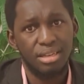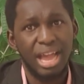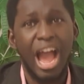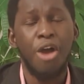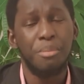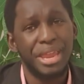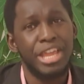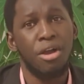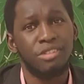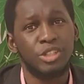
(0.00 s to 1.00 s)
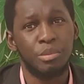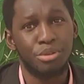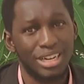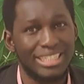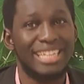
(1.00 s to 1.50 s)
How many of our
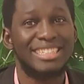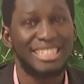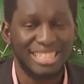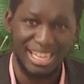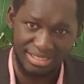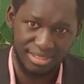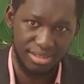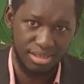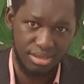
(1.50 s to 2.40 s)
brothers and sisters